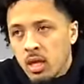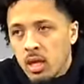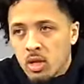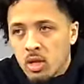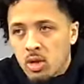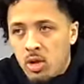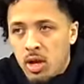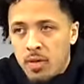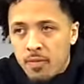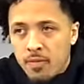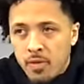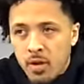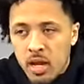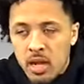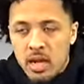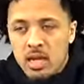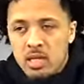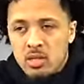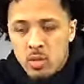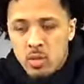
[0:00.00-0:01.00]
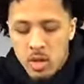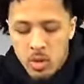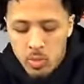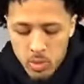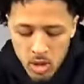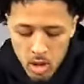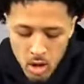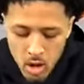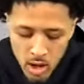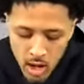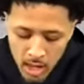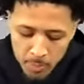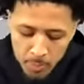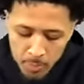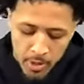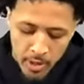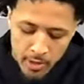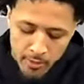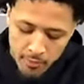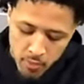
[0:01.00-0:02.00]
You know, I feel like that's why we all like
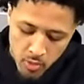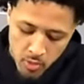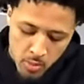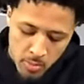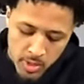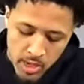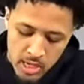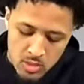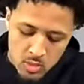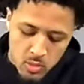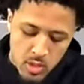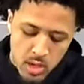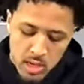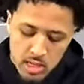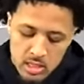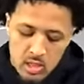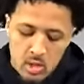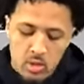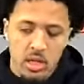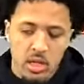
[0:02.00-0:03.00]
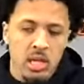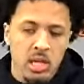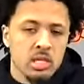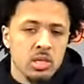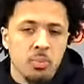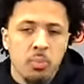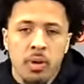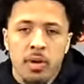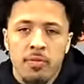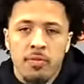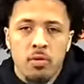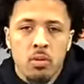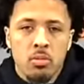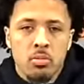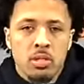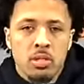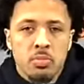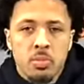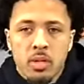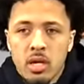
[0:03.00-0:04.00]
playing for him, and that's why it's so easy to play for him,
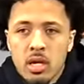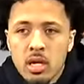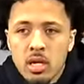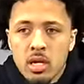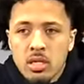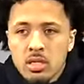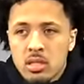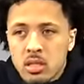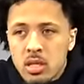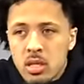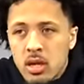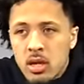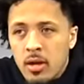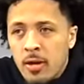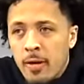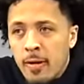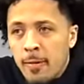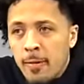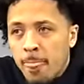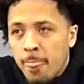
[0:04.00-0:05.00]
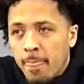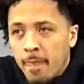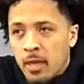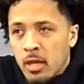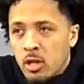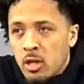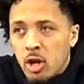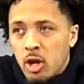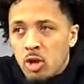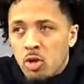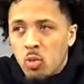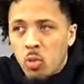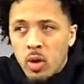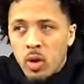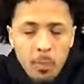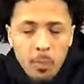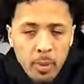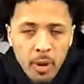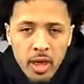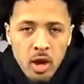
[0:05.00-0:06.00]
just because, you know, you want
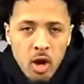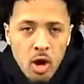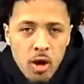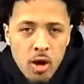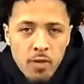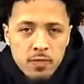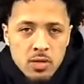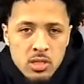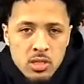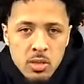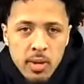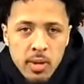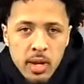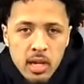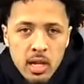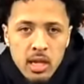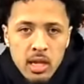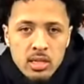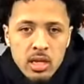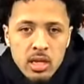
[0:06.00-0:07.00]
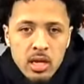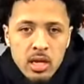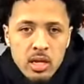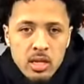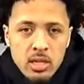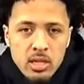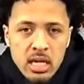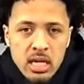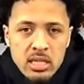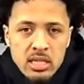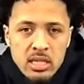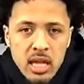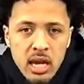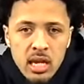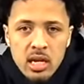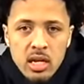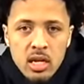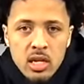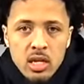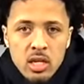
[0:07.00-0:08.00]
to play hard for somebody like that. That's not
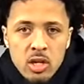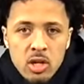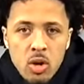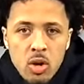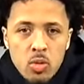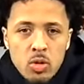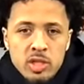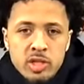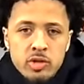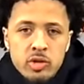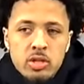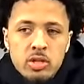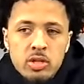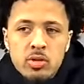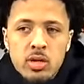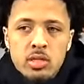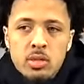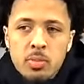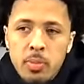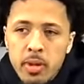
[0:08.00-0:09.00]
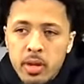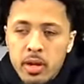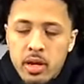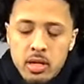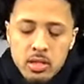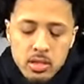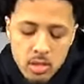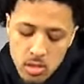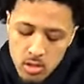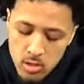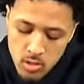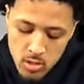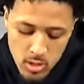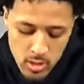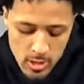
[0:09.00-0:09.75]
going to, you know, restrict you as a player. So,